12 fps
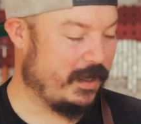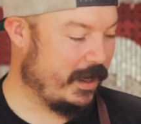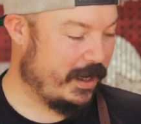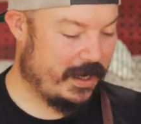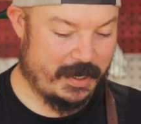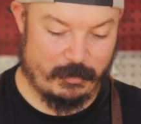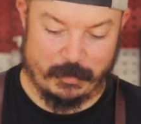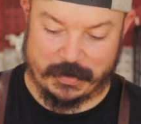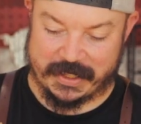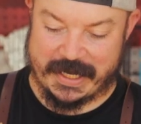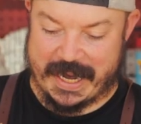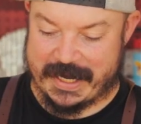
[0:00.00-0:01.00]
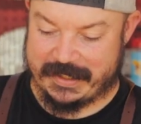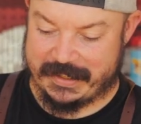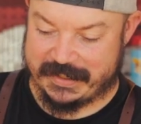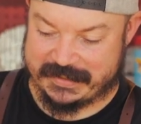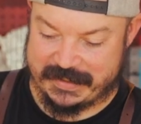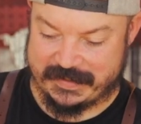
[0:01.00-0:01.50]
What we're gonna add to
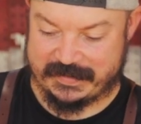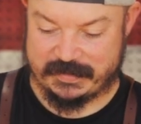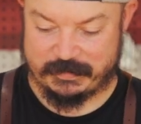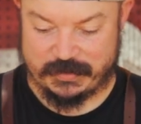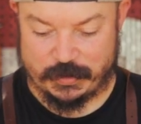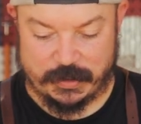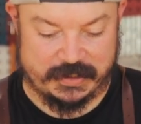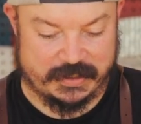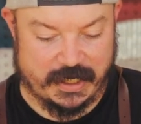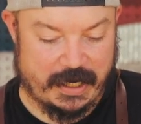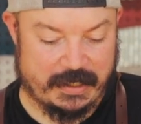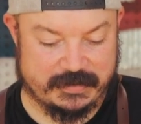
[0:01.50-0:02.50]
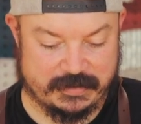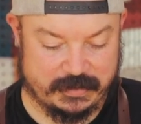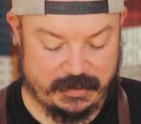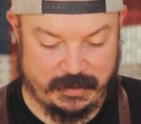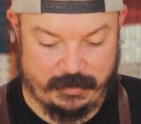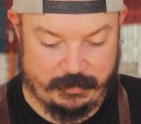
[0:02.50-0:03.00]
this is some soy sauce.
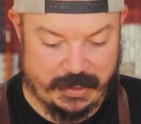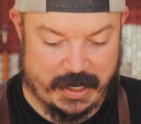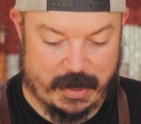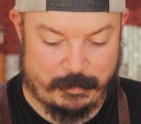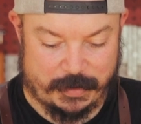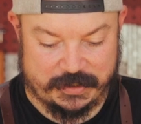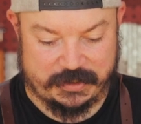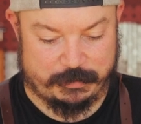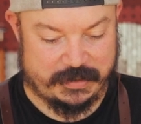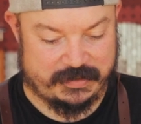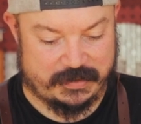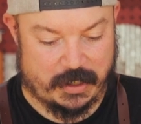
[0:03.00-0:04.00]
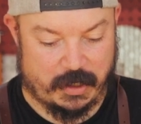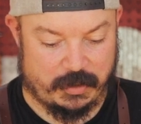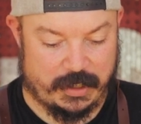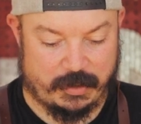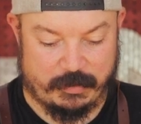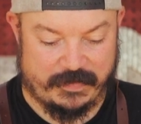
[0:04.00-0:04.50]
We got a bunch of minced
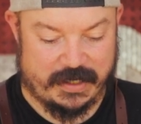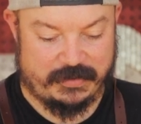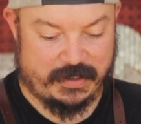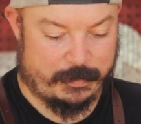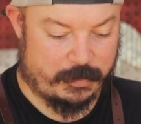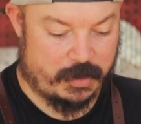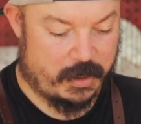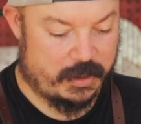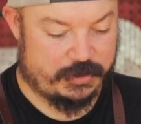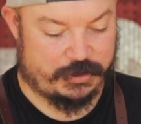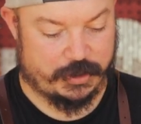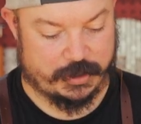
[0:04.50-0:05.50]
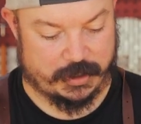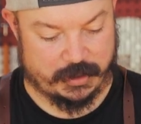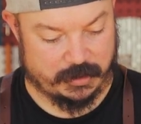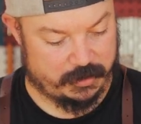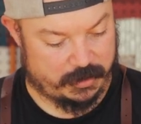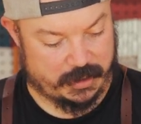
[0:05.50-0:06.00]
garlic. We've got demerara
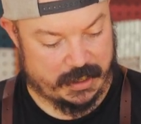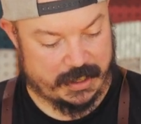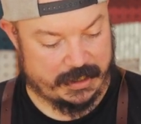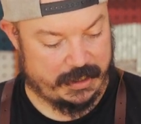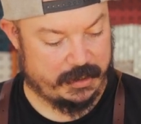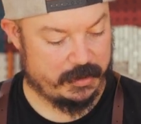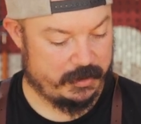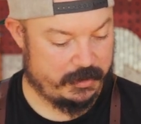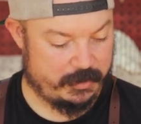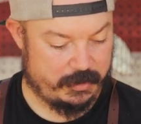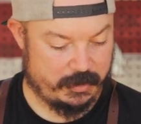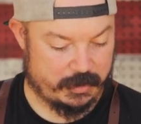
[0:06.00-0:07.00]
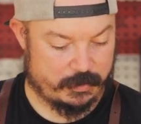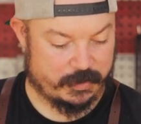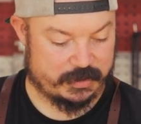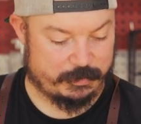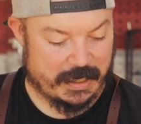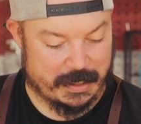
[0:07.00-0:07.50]
sugar, honey,
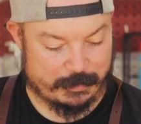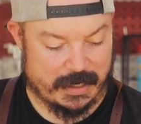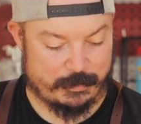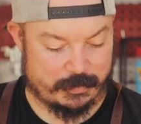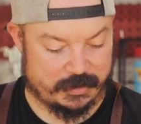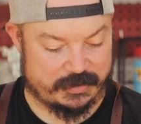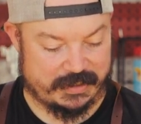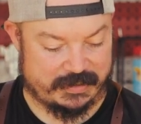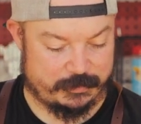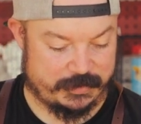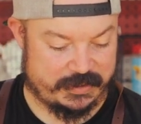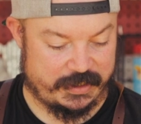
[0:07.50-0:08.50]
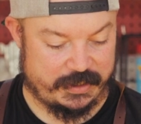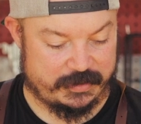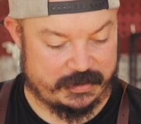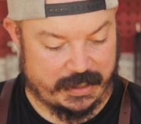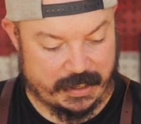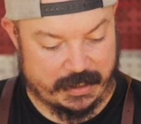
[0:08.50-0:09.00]
horse black pepper, sesame
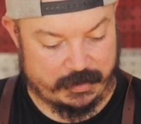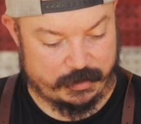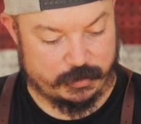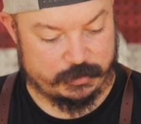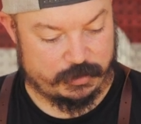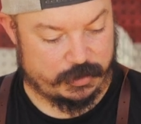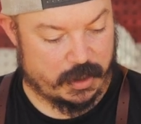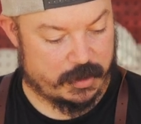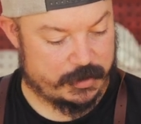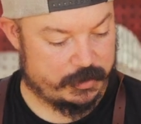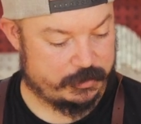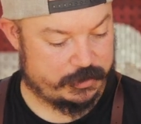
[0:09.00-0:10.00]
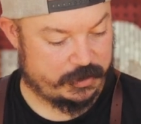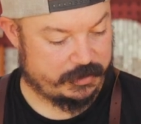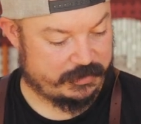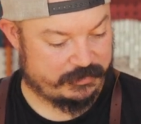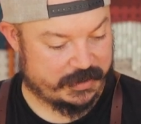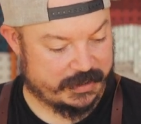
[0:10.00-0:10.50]
seeds, and gochujang
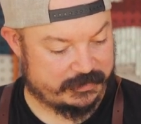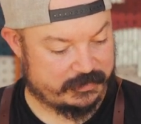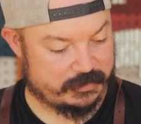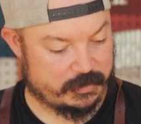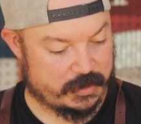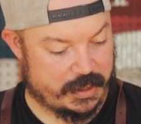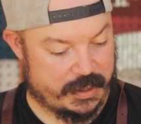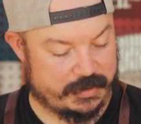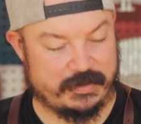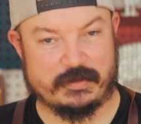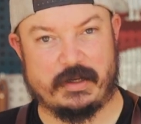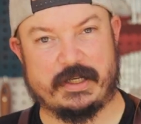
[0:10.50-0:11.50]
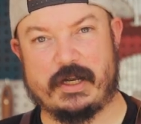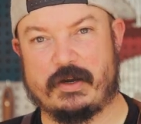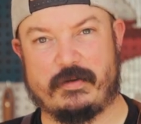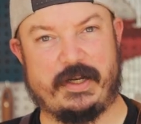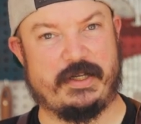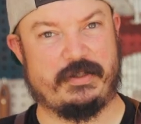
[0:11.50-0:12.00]
chili flakes. These are like a
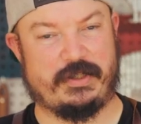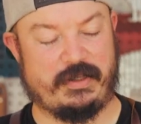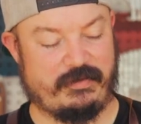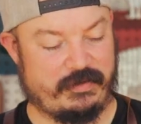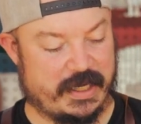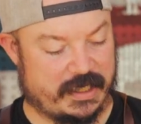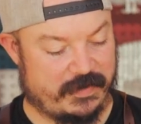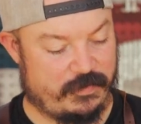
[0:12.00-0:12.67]
Korean chili flake.